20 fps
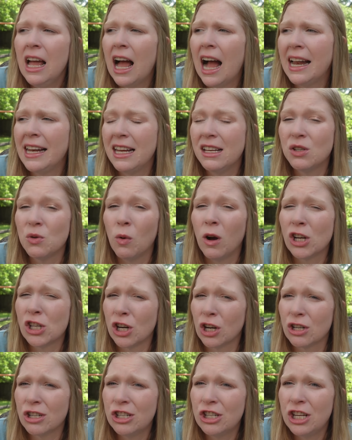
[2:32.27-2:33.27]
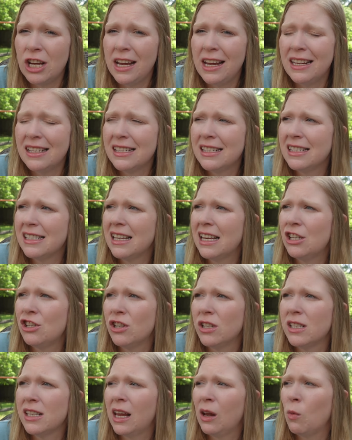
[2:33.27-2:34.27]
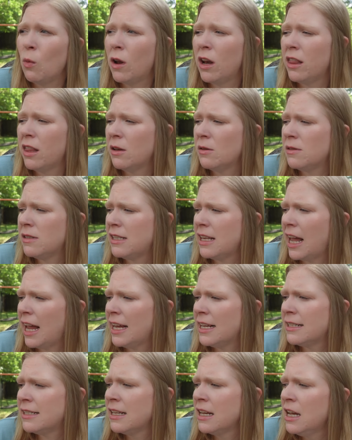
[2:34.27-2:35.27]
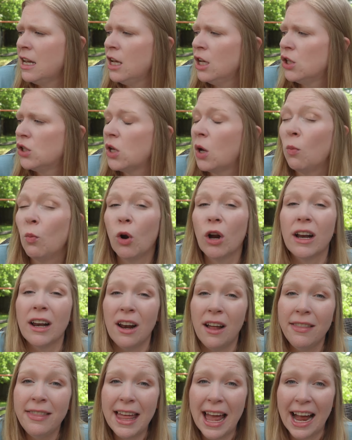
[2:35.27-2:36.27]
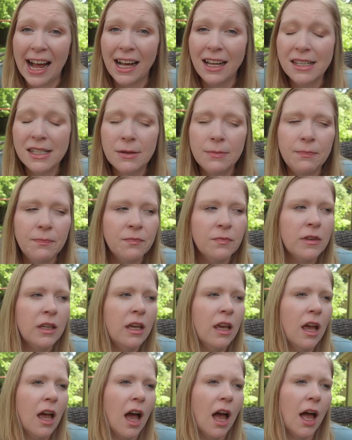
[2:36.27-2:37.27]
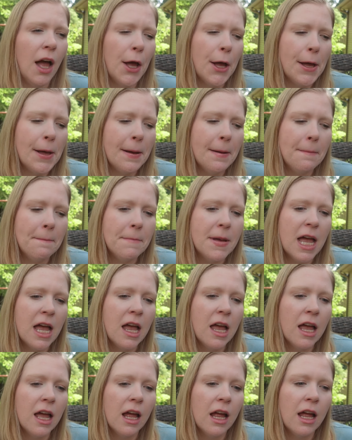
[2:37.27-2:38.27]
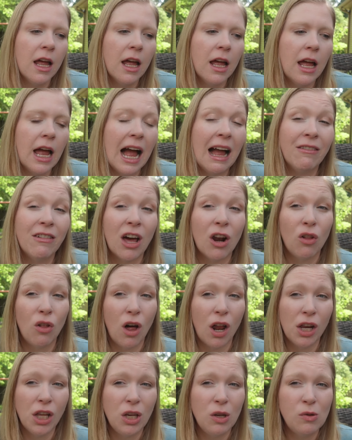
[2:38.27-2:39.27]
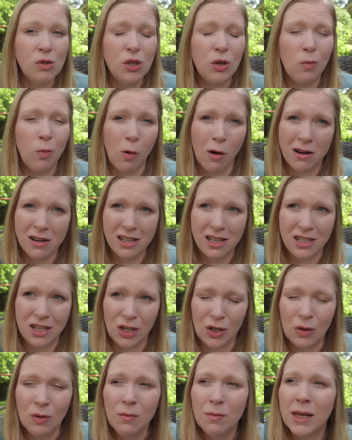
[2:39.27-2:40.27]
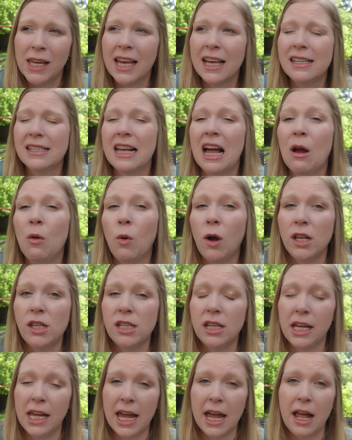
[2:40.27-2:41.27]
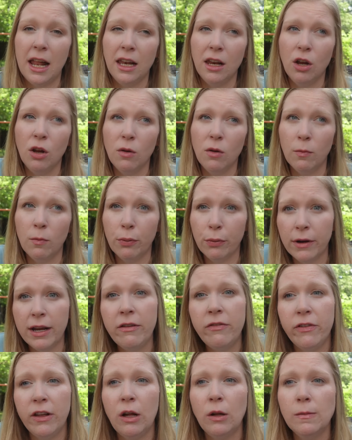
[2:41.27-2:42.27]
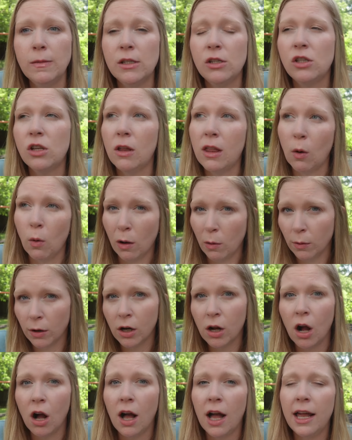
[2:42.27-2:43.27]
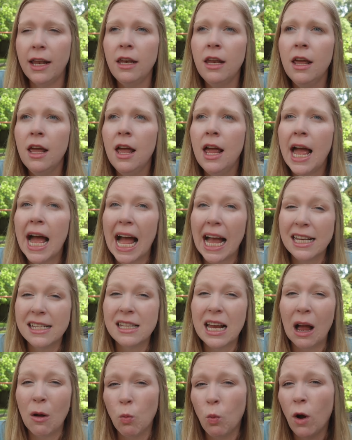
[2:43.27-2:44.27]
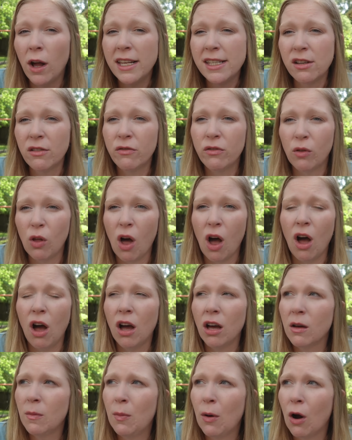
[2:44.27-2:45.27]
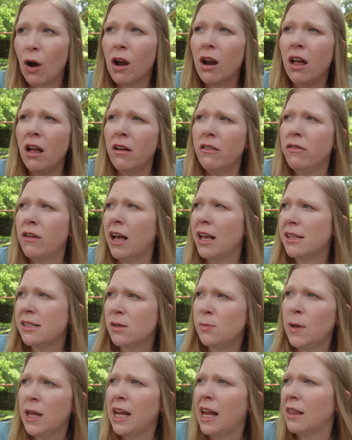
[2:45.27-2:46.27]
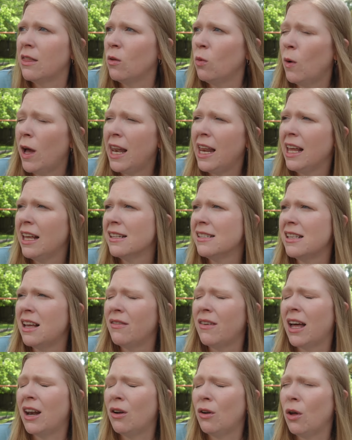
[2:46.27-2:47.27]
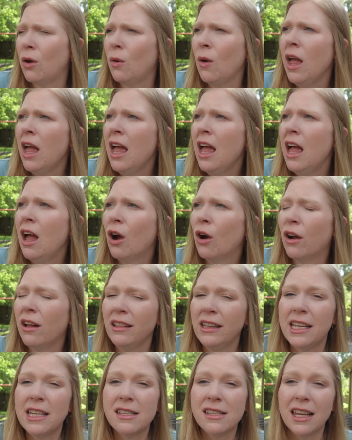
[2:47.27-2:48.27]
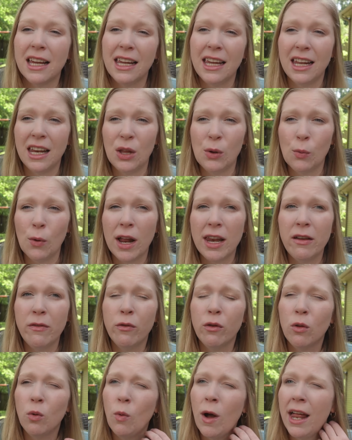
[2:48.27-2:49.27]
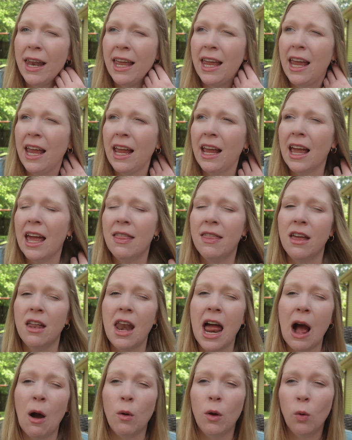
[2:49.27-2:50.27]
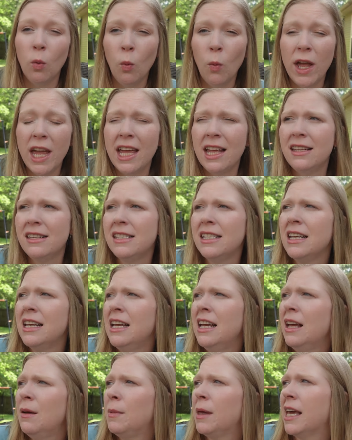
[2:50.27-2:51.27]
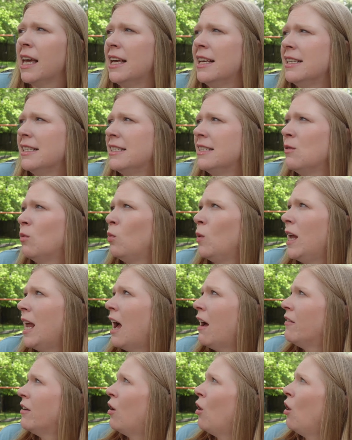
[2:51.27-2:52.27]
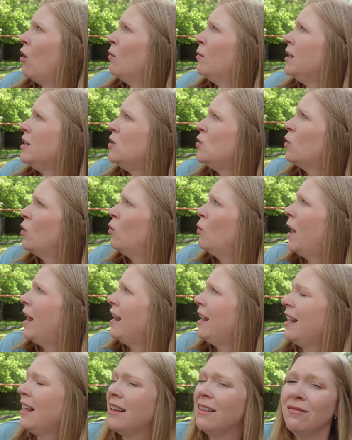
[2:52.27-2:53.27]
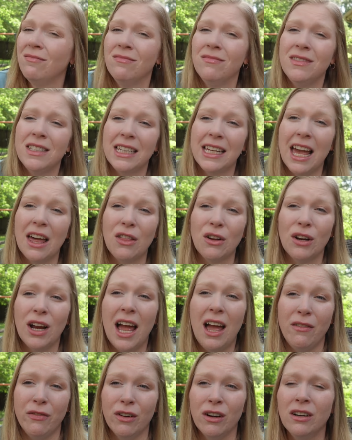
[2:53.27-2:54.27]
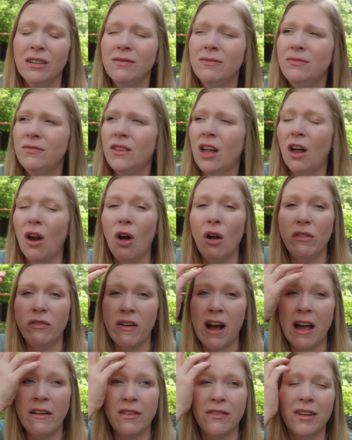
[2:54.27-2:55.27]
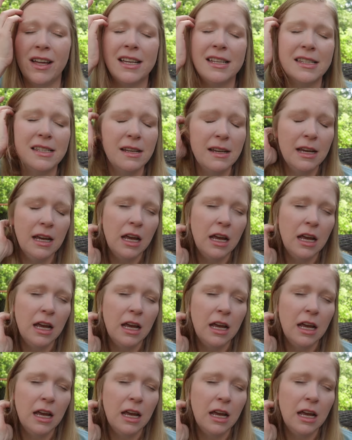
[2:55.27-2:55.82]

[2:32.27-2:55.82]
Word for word: I need to wash our sheets. It's just like one of those days. So I'm working on that. Um, I've got a lot of YouTube work to do because I want to get pre-filmed so that while we're gone, I, I want to vlog part of us being at the wedding and stuff. I don't know, or at least like getting ready for the wedding and then how it went, because we haven't all been to a wedding together ever, not all five of us.